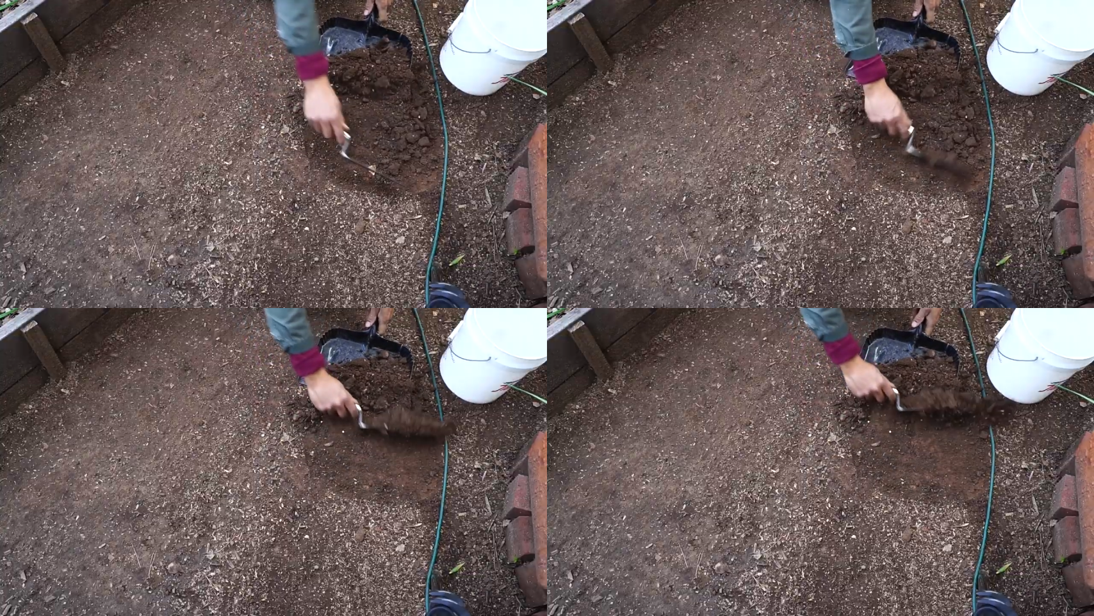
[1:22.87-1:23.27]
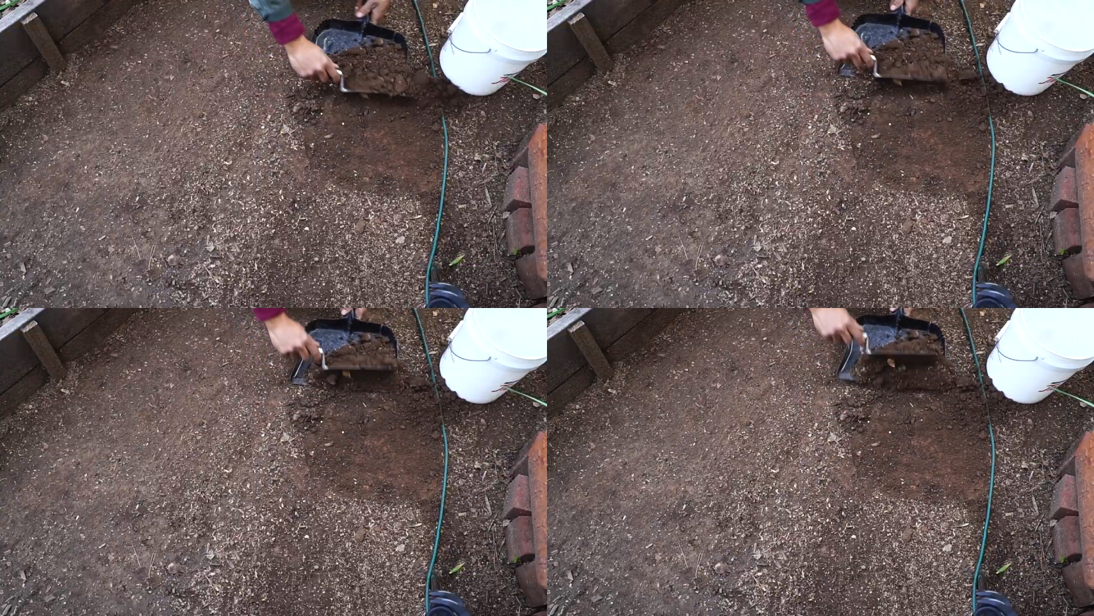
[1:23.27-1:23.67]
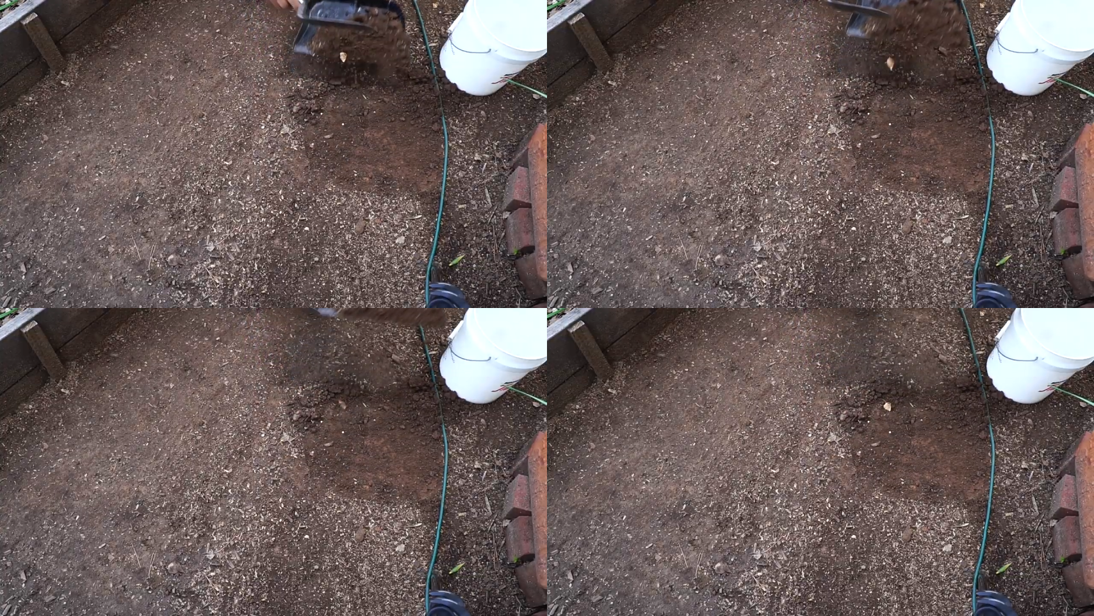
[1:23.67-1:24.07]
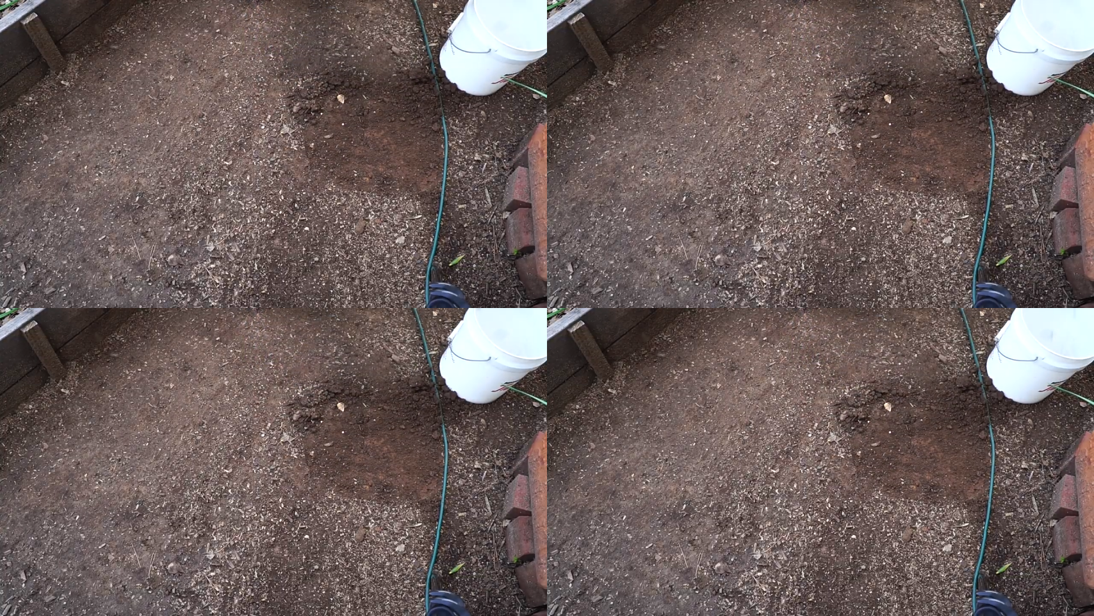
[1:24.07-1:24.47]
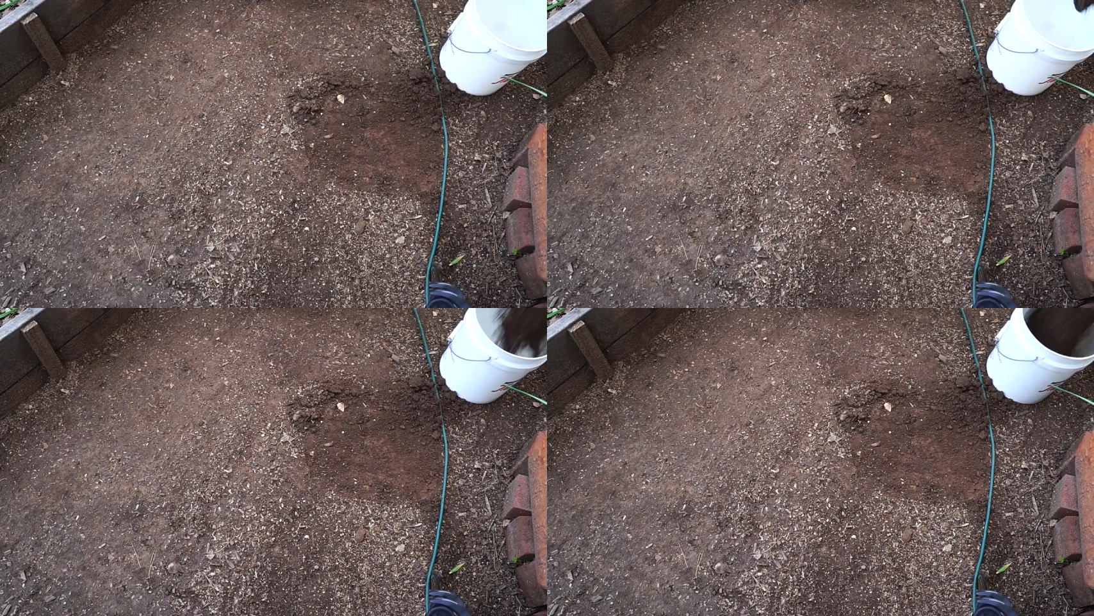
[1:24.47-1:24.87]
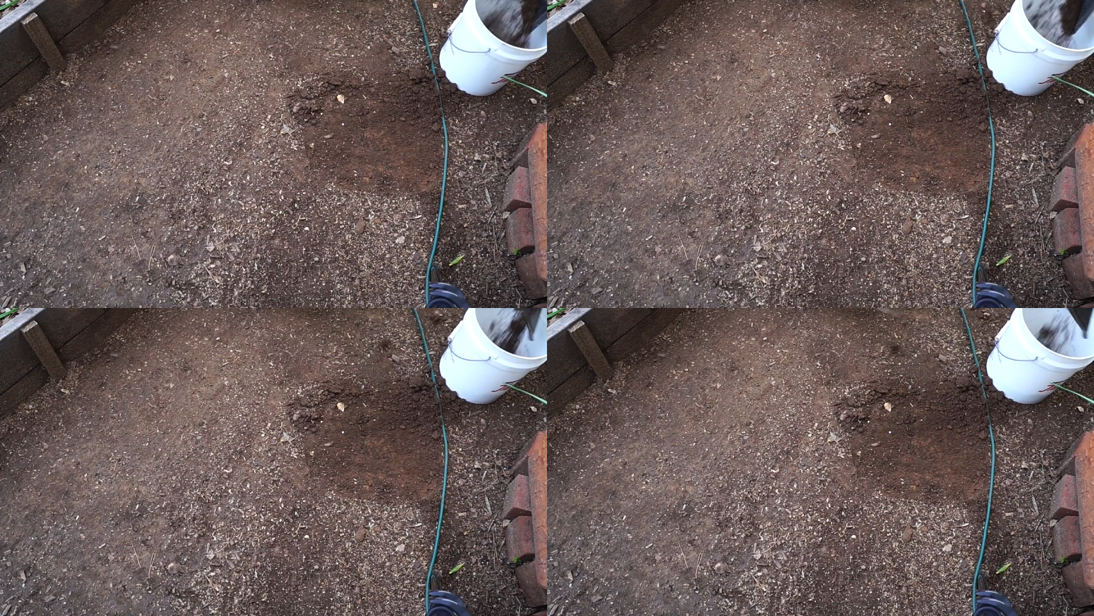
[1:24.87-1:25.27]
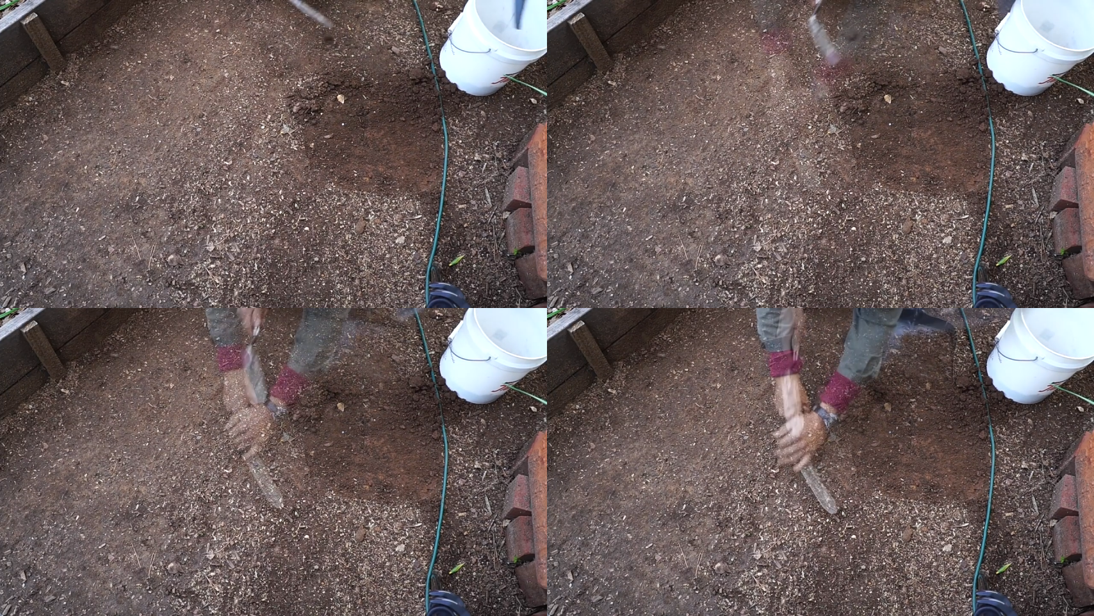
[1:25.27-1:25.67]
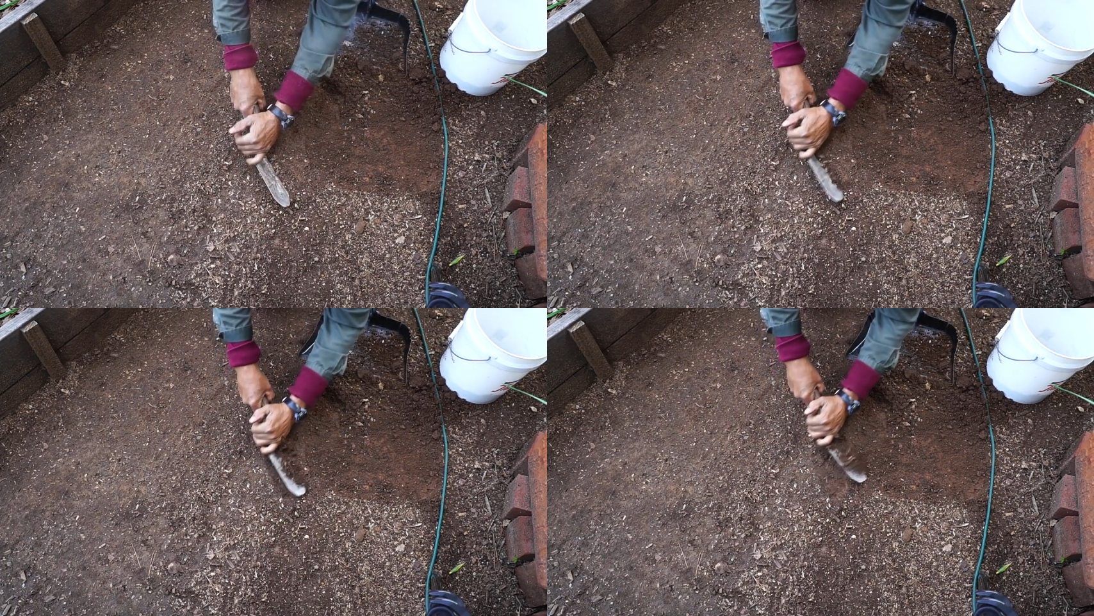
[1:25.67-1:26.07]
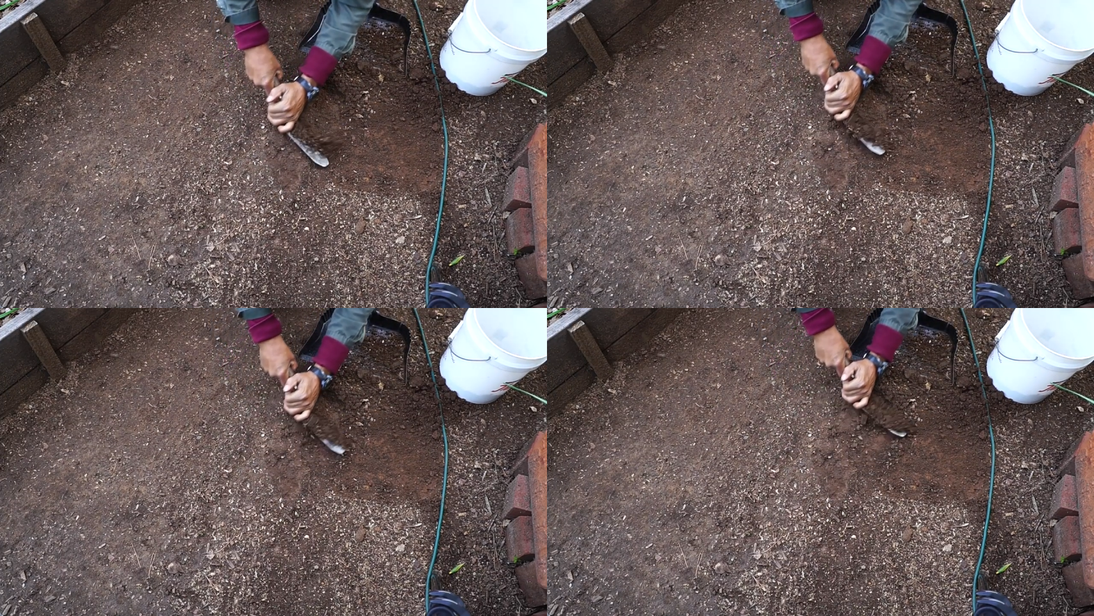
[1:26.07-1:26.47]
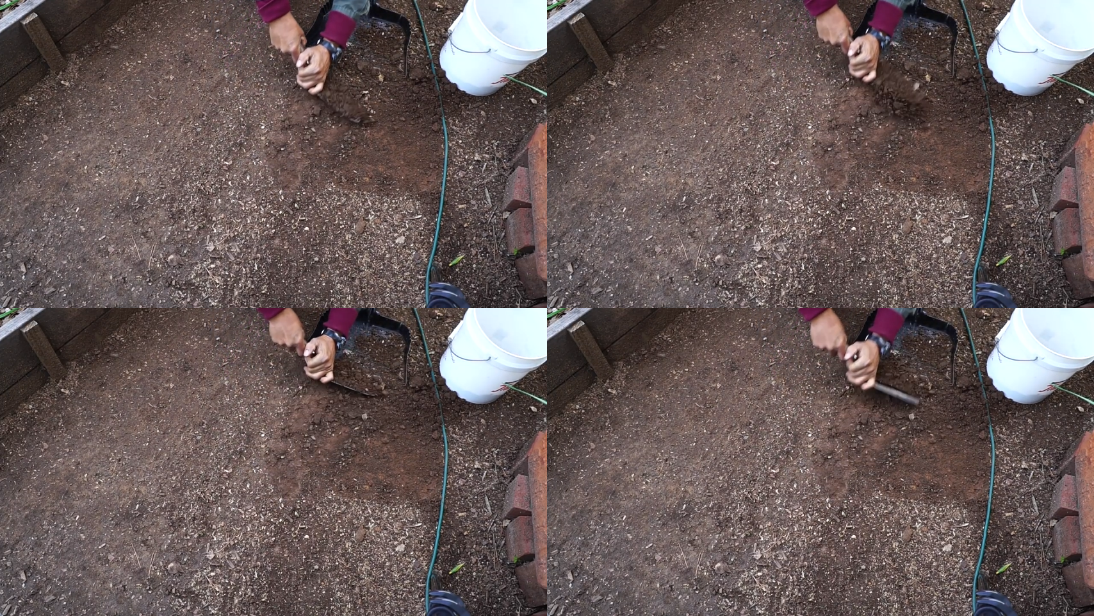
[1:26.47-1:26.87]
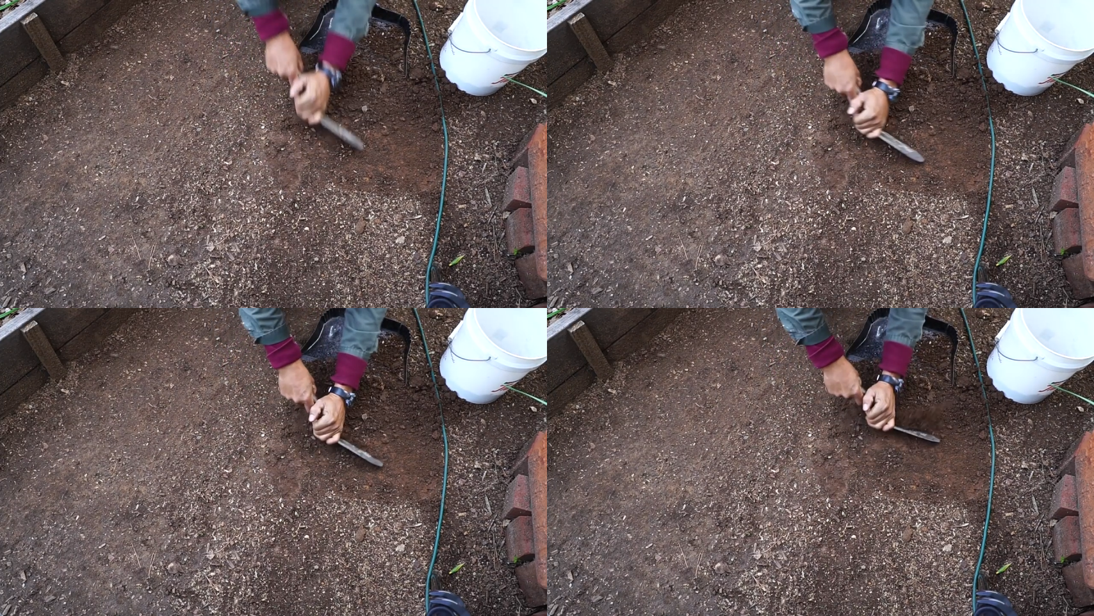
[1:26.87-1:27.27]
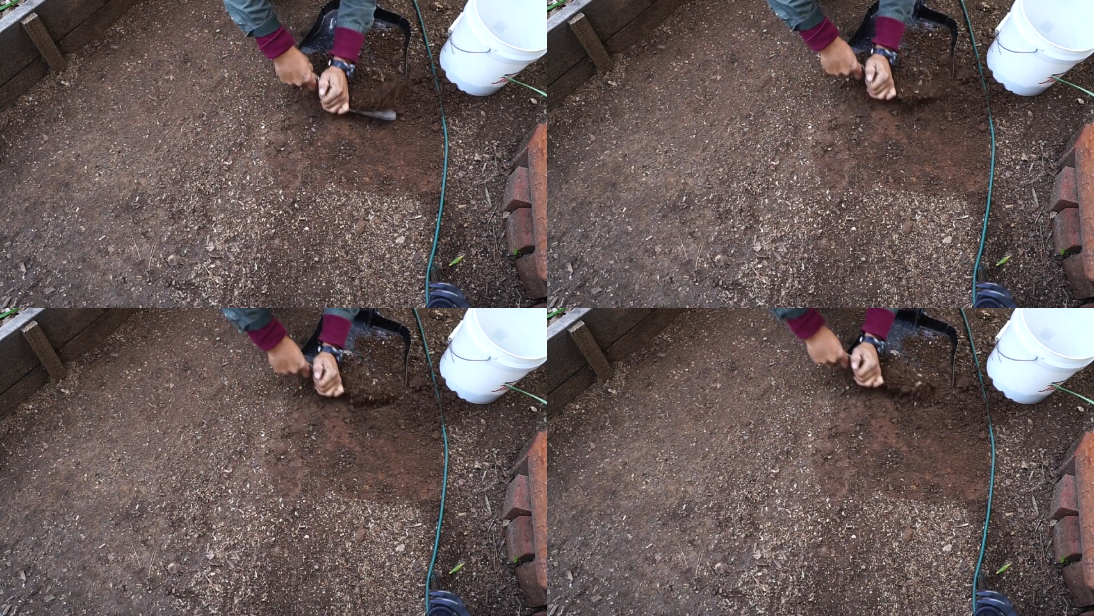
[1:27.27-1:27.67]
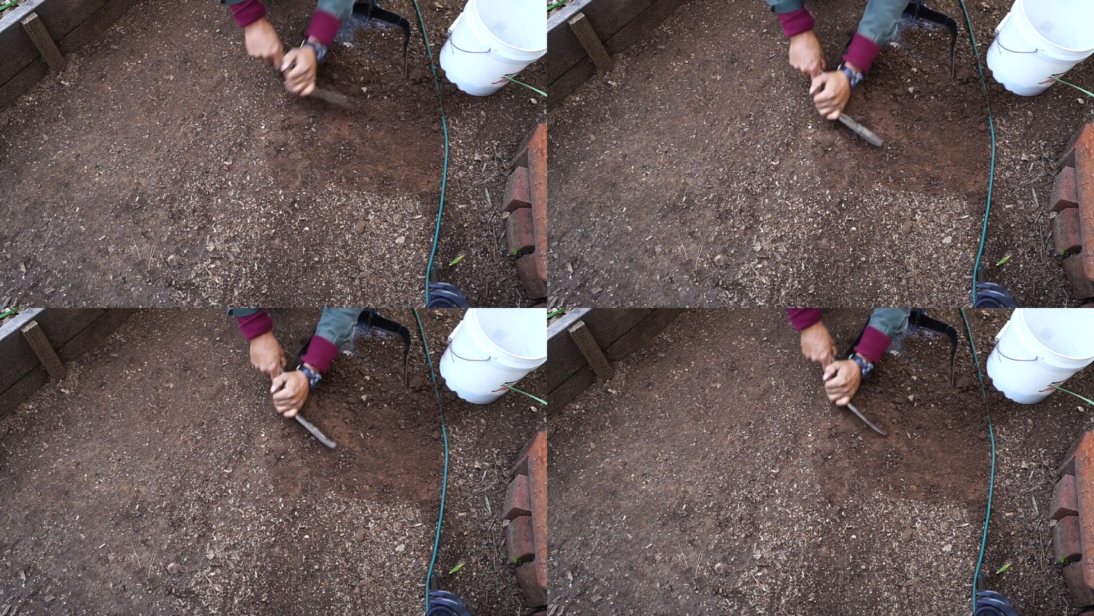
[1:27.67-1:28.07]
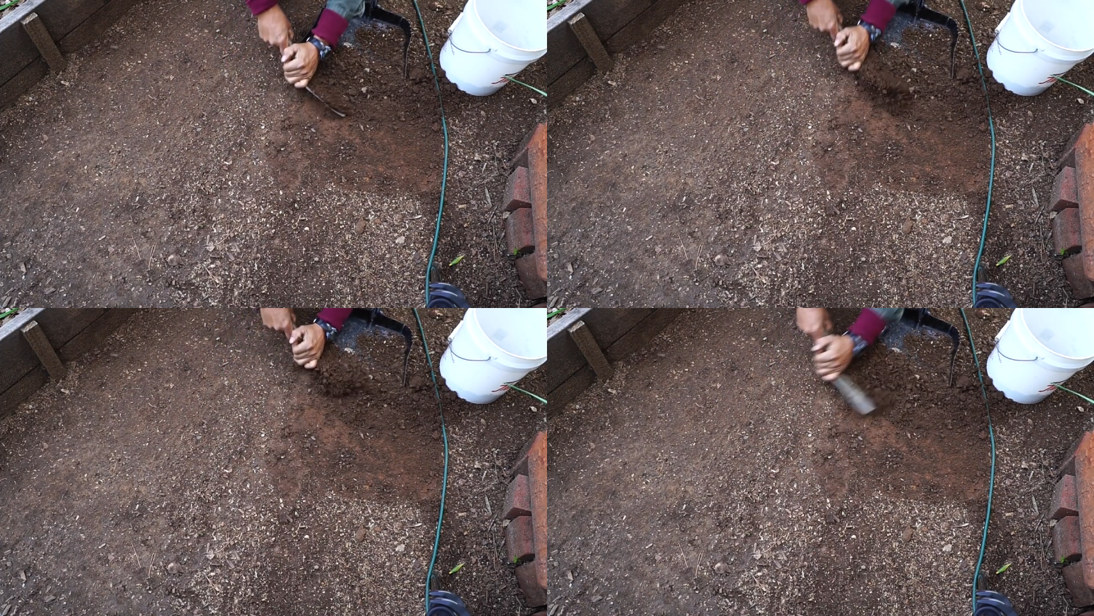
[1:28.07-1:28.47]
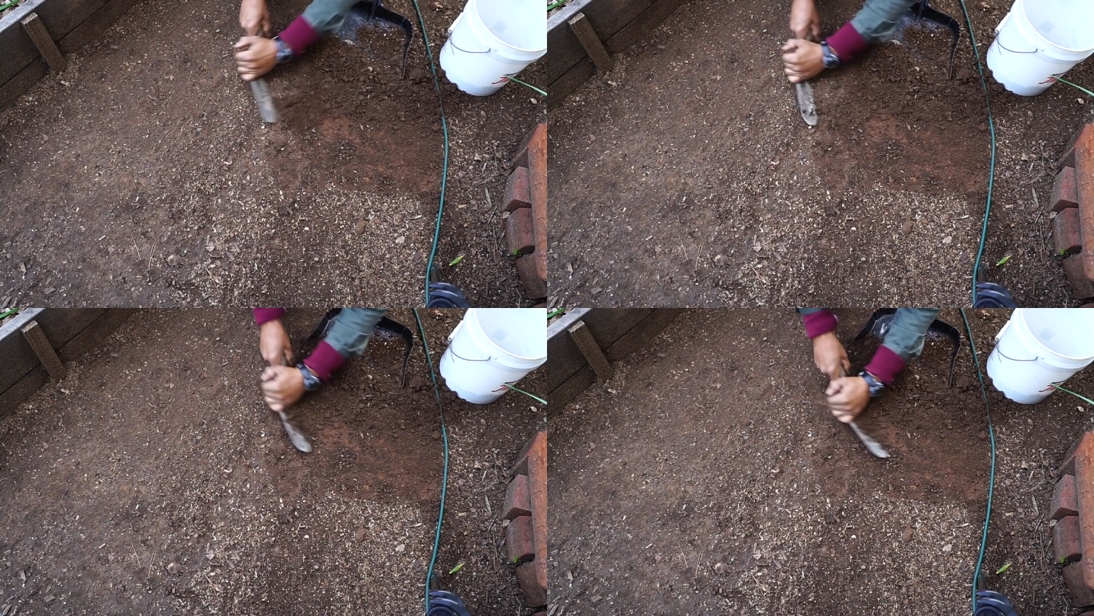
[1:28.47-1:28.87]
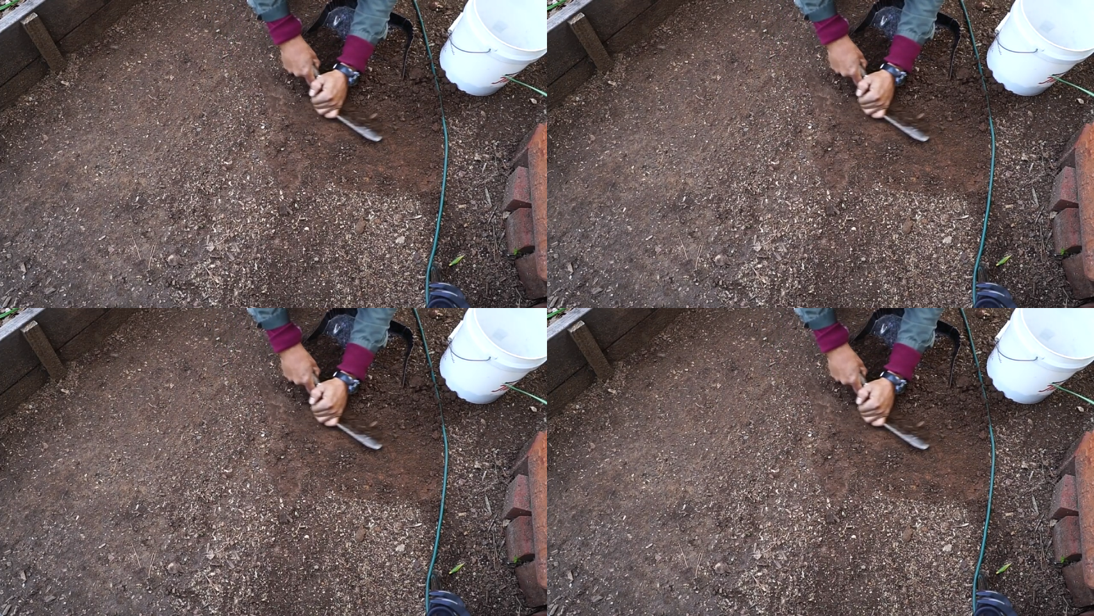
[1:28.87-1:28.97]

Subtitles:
No face is visible, so there are no lips to read.